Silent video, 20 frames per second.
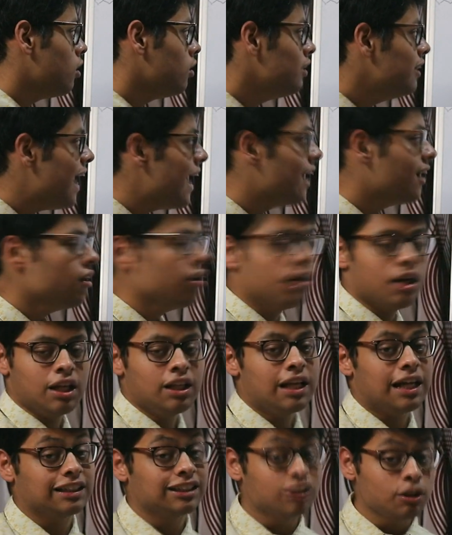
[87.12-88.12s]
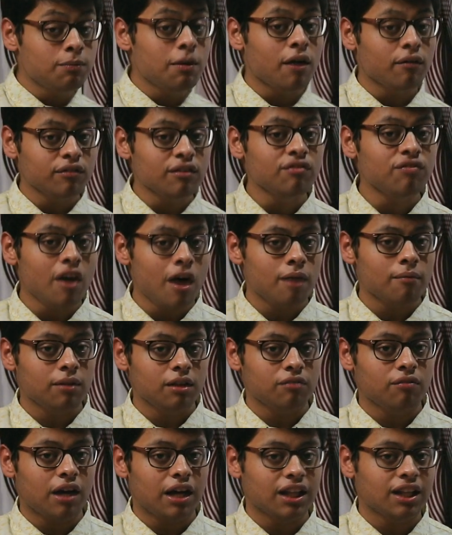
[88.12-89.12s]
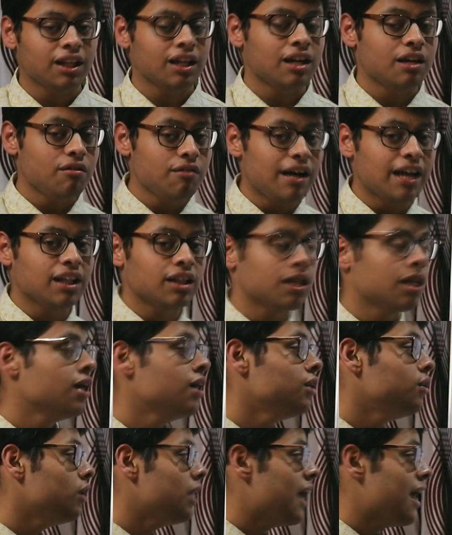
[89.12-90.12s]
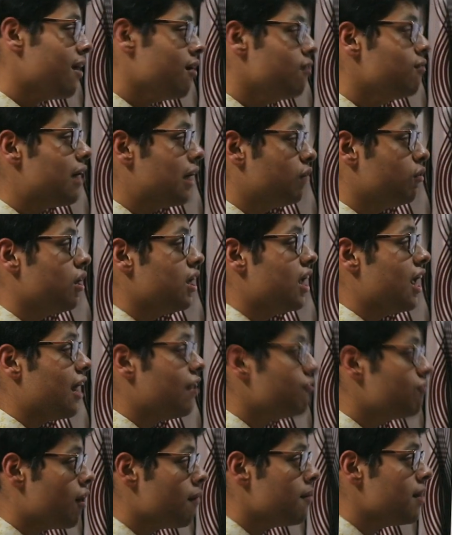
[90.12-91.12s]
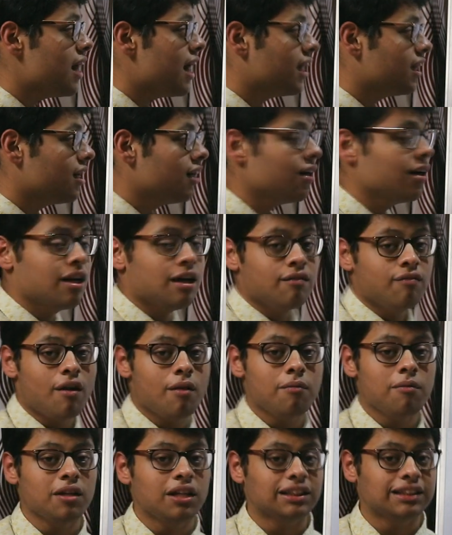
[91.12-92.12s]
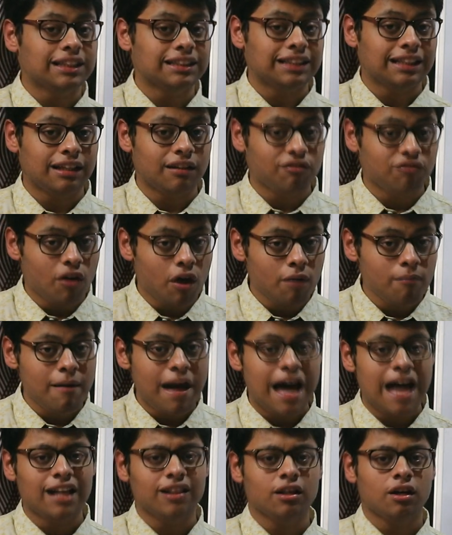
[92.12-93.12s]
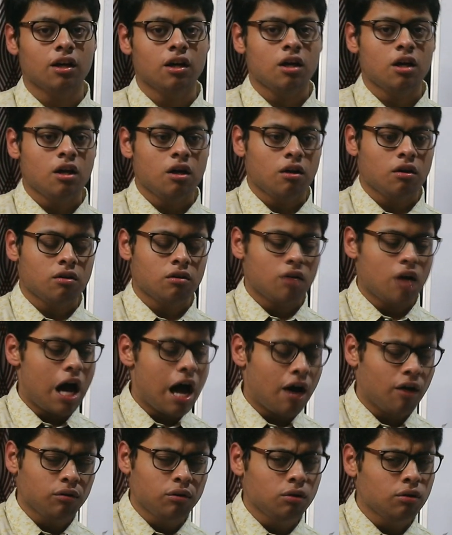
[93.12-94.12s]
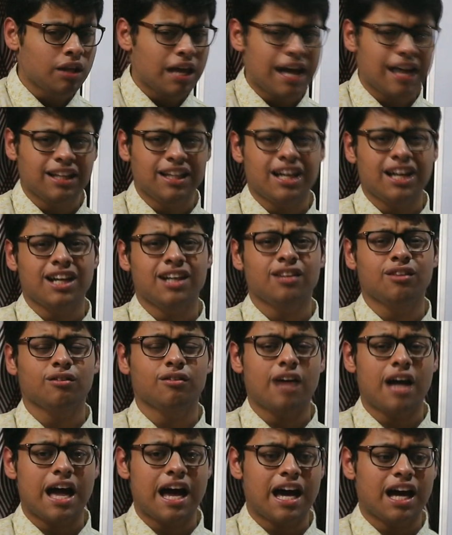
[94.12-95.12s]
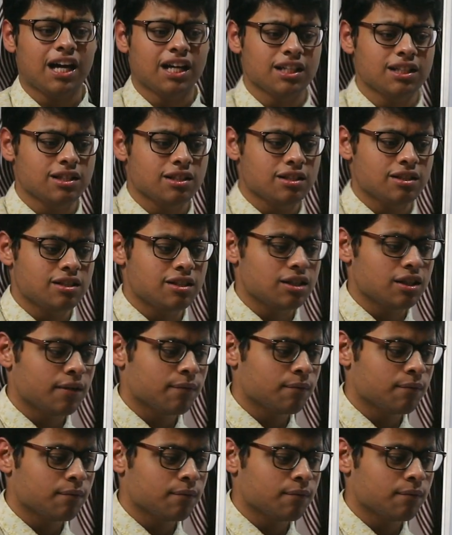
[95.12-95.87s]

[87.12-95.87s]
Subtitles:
then it has to be of the formal one, right? Today we are doing informal letter. We'll be discussing the format, how to write it, and